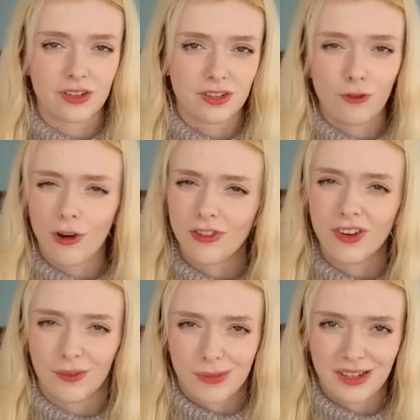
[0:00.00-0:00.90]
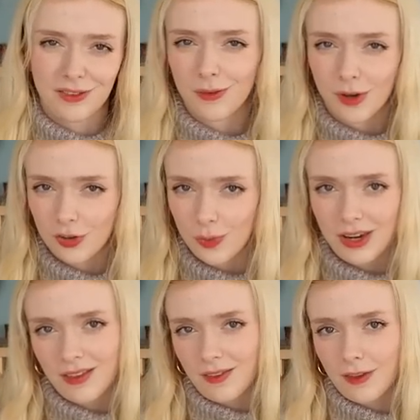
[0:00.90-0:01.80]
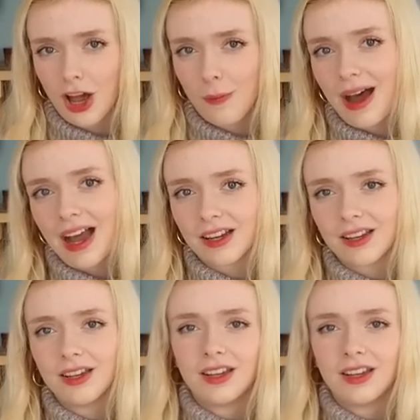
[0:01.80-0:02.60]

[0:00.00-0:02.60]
stretching doesn't matter so much when it's a bag.